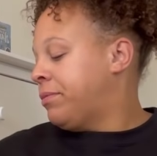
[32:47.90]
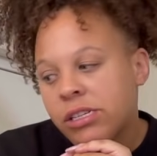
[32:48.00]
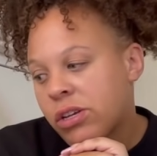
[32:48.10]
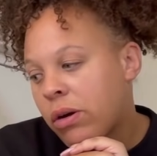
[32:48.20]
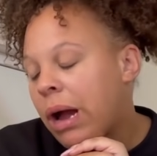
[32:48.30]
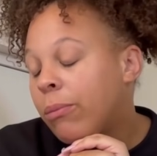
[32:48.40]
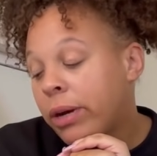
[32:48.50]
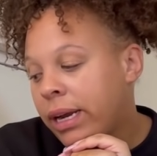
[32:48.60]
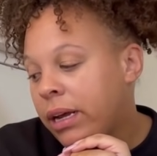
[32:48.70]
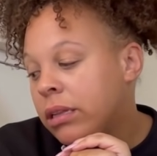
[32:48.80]
So I'm
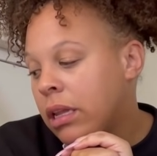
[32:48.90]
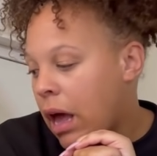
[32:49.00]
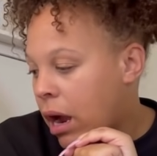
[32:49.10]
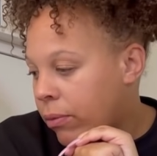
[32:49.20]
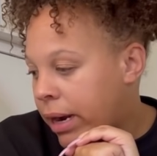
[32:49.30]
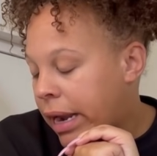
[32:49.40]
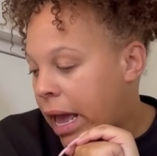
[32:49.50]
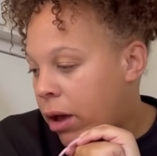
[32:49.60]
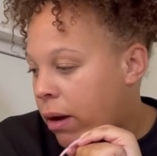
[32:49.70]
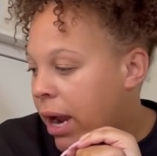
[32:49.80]
reading a lot right
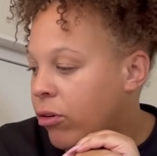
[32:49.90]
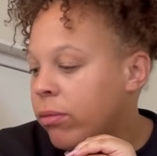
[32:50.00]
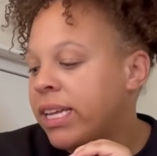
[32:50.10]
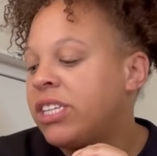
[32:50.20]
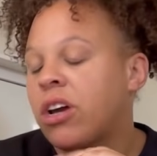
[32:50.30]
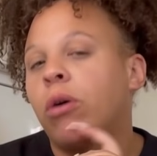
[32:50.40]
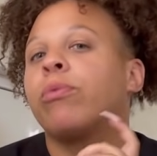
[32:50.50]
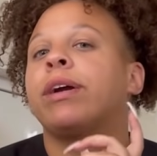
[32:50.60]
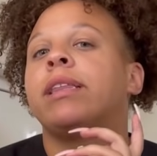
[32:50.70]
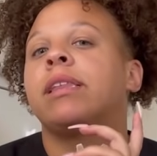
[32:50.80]
now. I normally don't
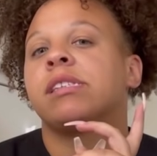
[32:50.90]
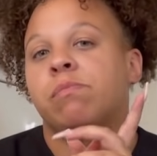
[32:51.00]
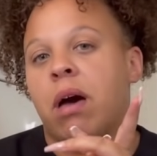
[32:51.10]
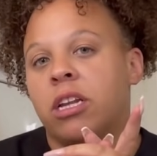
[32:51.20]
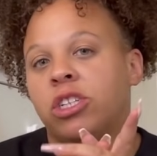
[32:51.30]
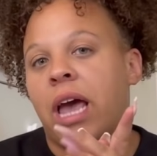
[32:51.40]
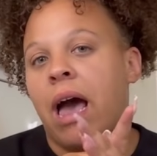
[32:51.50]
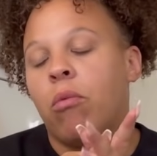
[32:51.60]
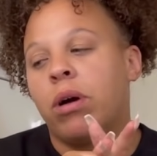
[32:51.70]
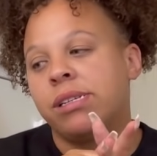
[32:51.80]
read this much
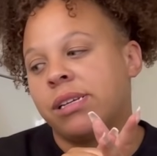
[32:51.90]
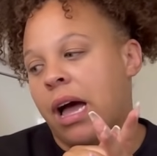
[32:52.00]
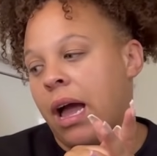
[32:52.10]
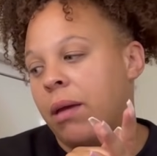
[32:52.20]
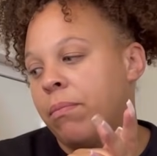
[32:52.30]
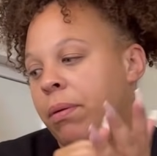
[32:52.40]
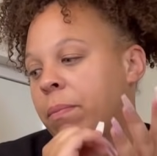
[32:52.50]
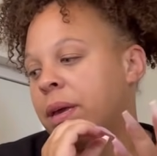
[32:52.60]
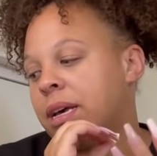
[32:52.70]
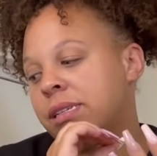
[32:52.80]
at one time, but
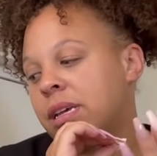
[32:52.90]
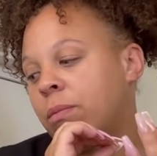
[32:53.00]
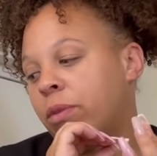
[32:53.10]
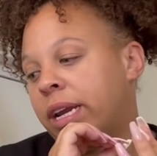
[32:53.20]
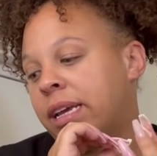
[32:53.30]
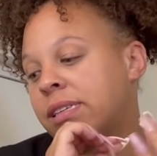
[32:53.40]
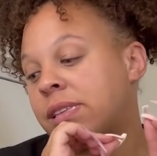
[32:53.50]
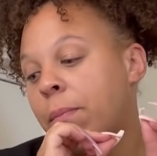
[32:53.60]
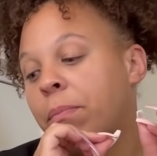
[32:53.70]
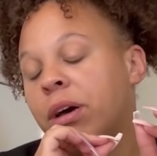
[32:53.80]
because I'm reading
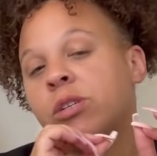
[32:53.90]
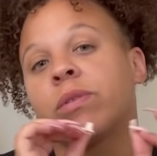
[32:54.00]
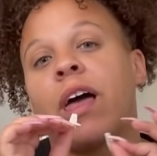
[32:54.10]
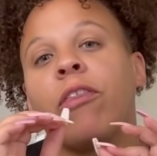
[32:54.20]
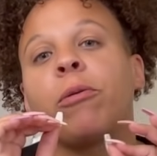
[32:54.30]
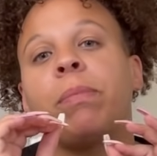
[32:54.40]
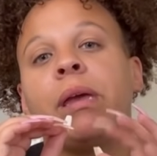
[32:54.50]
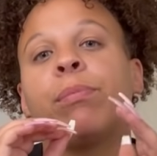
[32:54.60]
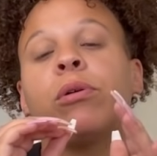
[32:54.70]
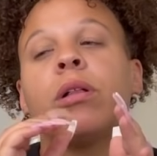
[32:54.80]
some books with other
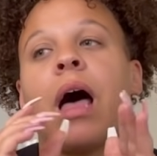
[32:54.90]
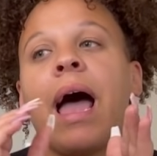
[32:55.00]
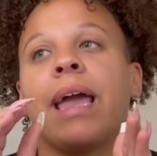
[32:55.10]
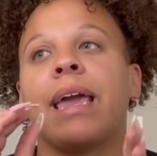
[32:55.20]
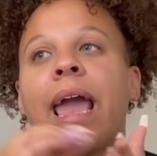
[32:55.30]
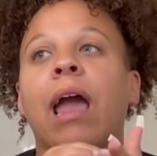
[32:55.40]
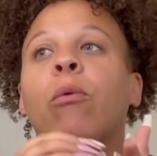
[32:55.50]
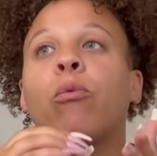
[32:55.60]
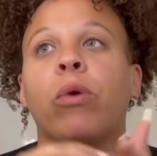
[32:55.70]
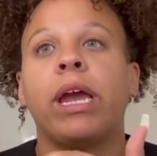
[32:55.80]
people, I
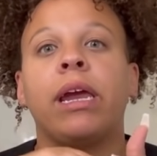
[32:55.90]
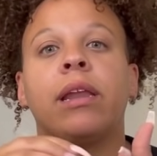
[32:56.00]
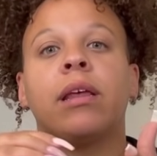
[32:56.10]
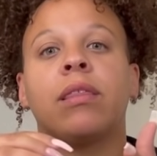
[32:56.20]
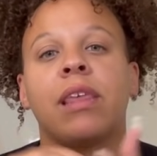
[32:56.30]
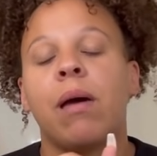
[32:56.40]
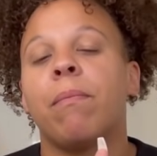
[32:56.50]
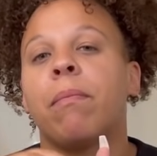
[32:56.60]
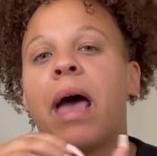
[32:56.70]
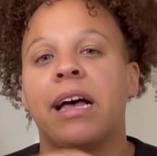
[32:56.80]
can't read
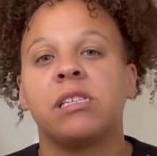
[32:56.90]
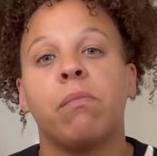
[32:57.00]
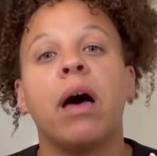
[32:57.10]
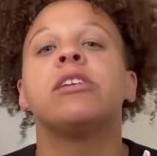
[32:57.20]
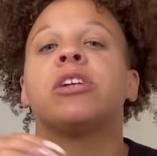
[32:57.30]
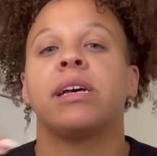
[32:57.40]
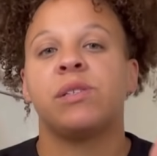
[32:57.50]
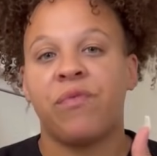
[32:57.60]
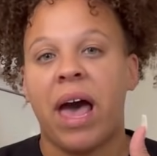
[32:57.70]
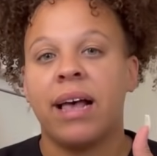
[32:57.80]
them as much and as
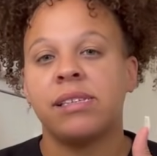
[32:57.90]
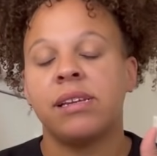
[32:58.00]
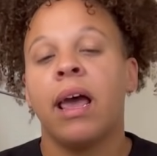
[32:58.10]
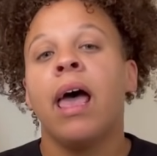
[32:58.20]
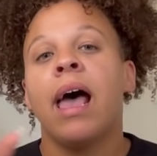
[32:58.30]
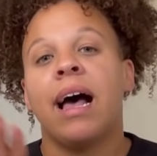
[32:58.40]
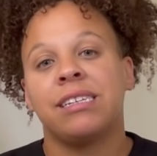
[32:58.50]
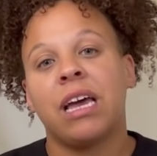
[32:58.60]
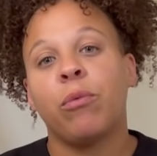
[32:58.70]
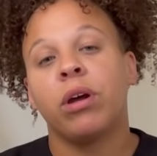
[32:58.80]
fast
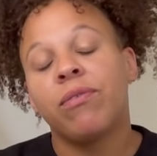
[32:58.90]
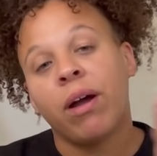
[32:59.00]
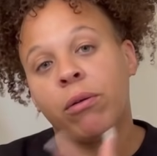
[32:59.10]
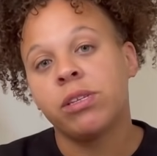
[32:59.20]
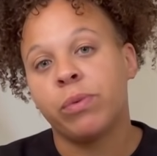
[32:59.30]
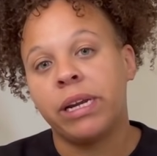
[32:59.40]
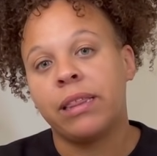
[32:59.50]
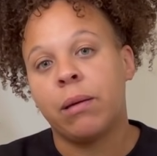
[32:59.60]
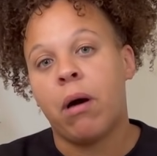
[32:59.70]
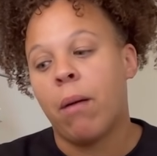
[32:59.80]
as I would if I was reading
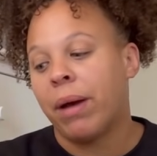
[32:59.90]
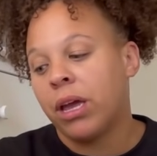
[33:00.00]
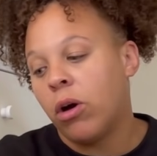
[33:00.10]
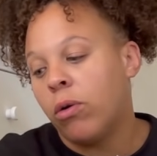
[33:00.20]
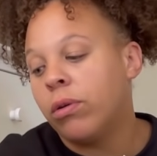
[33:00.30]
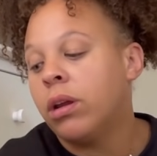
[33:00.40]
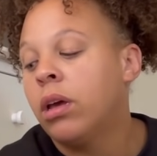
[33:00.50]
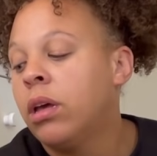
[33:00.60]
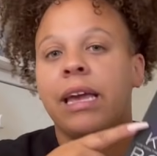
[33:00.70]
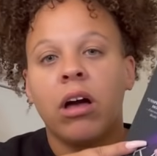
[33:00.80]
them on my own.
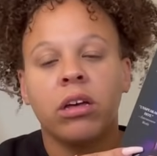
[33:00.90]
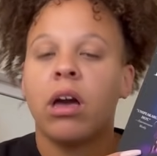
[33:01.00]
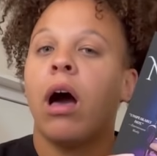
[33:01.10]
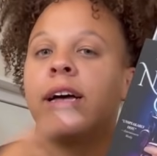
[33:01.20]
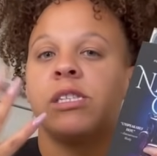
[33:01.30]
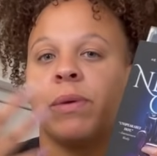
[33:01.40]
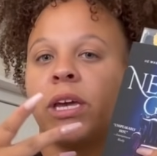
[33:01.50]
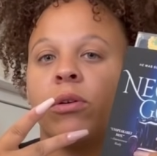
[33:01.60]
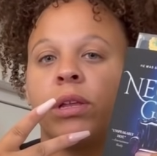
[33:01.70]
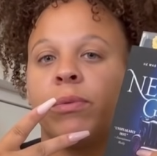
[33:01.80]
Beyond Gods, we
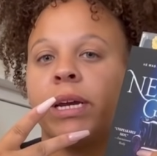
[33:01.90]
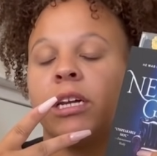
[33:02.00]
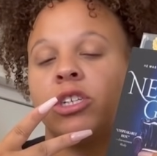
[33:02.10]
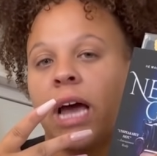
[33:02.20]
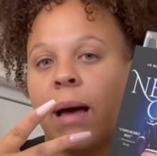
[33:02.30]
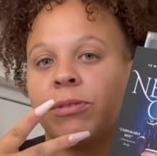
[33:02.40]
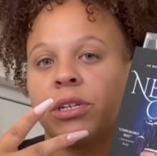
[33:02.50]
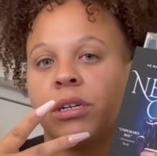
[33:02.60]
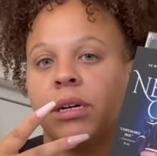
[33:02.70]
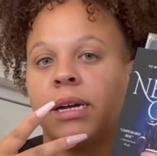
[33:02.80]
can only read a chapter